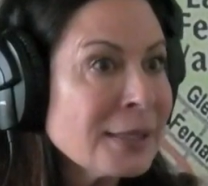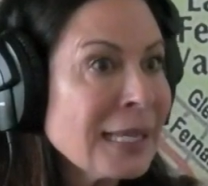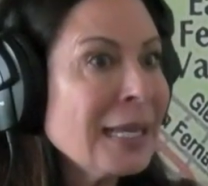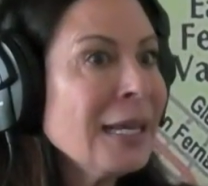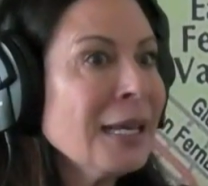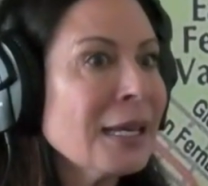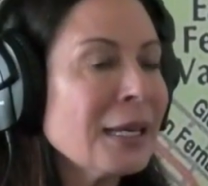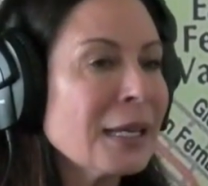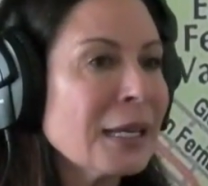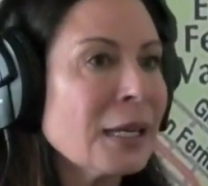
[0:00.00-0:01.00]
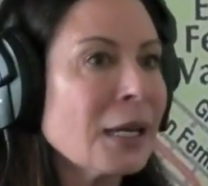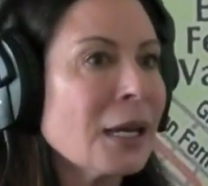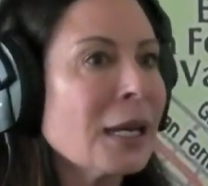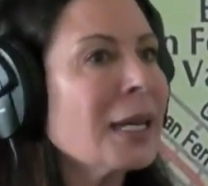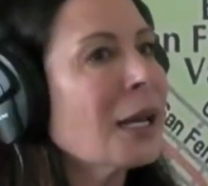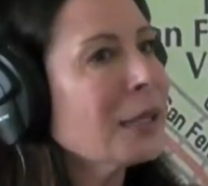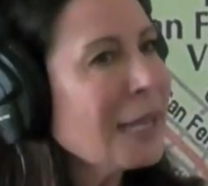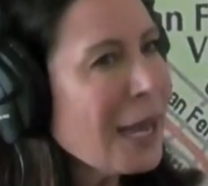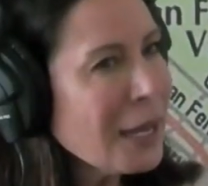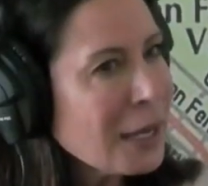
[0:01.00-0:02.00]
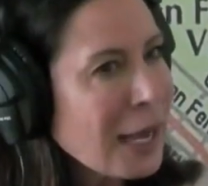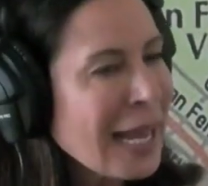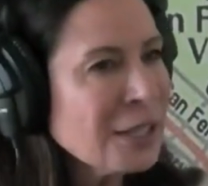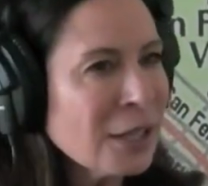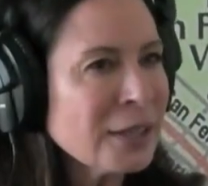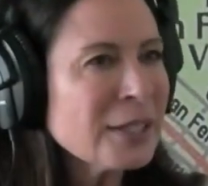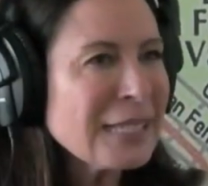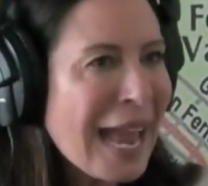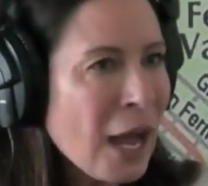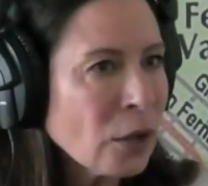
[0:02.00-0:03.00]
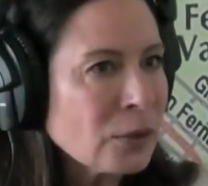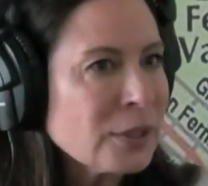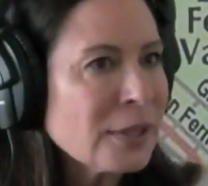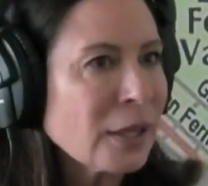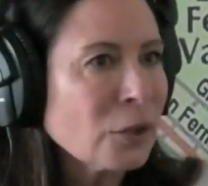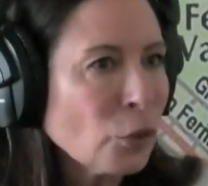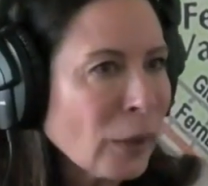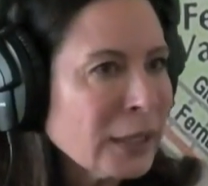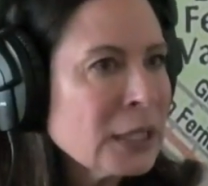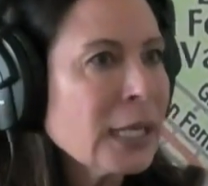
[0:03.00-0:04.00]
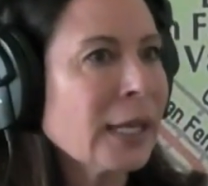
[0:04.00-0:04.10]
See? You see some tits a little bit, I think. Yeah. And the sounds, the grunting